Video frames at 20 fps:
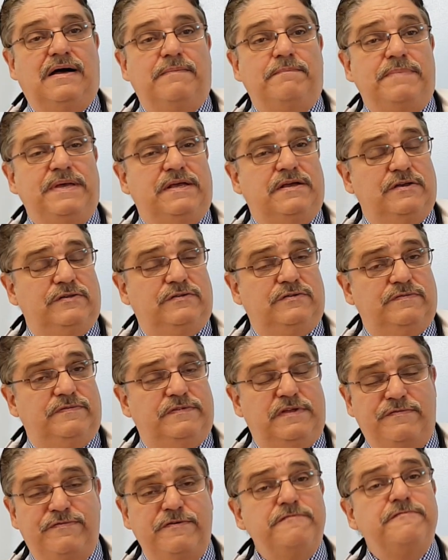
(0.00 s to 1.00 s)
because of
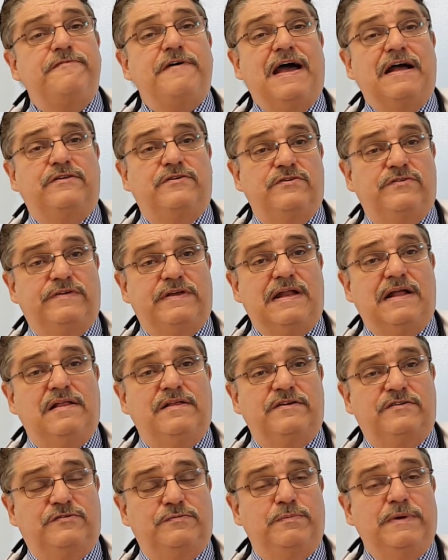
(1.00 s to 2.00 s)
different factors that I'll
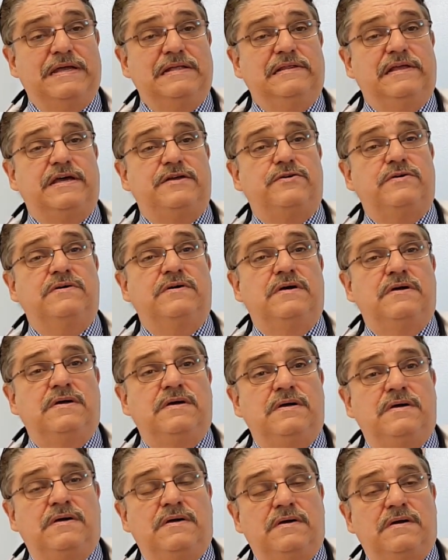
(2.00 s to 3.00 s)
explain later,
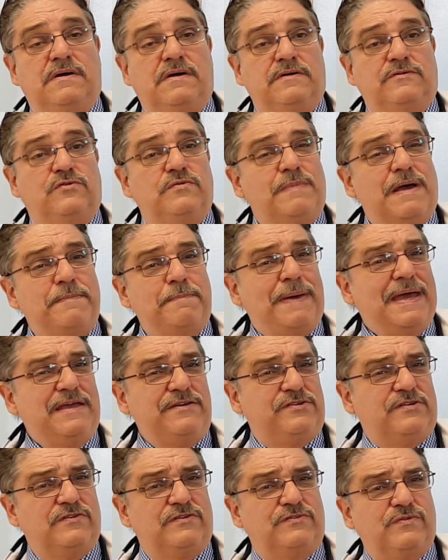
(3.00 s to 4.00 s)
to my
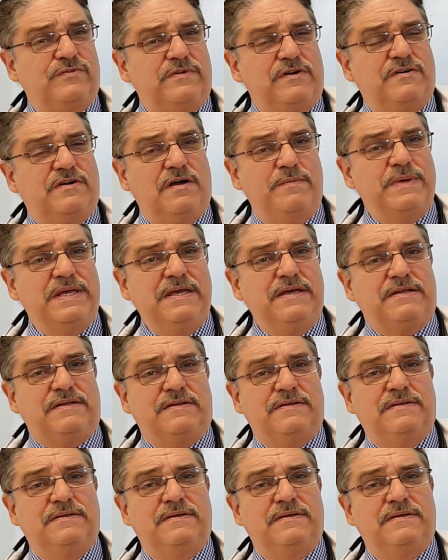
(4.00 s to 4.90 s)
patients when they're coming in,